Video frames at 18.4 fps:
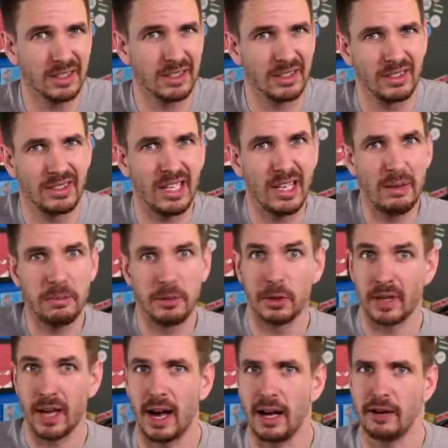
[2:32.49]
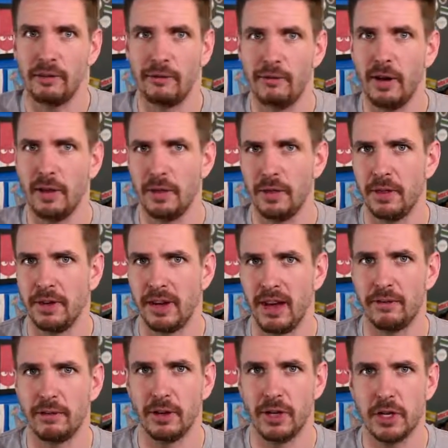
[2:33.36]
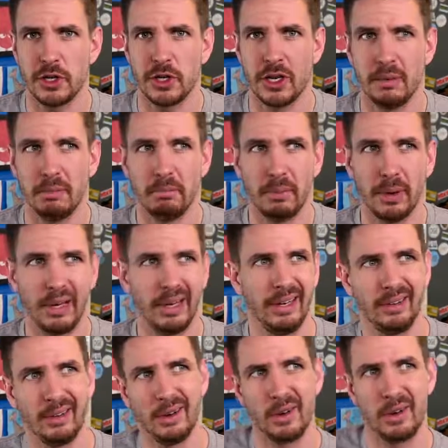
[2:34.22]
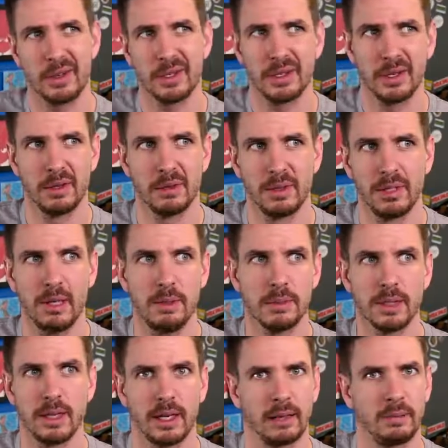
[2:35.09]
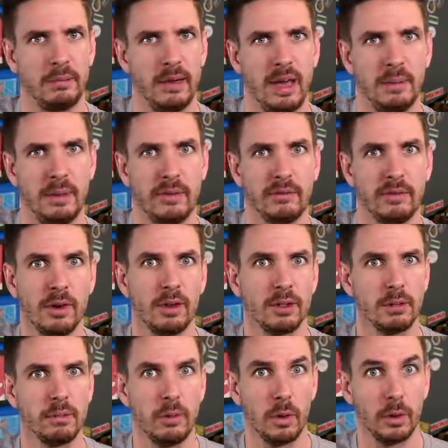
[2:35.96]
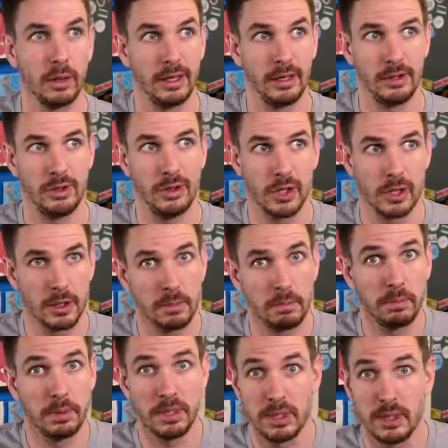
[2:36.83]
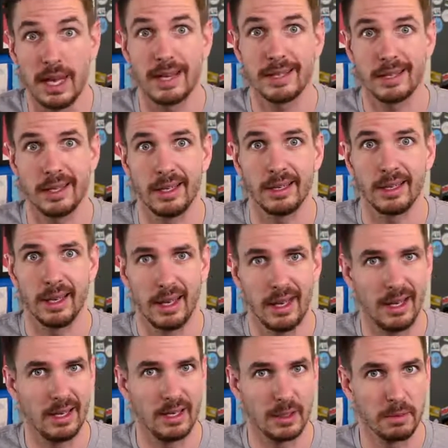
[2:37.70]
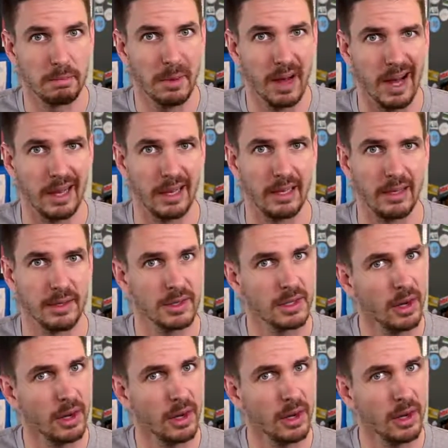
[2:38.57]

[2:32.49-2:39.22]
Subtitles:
does seem to kind of fit the definition, but it also seems like maybe Voldemort is just possessing his body.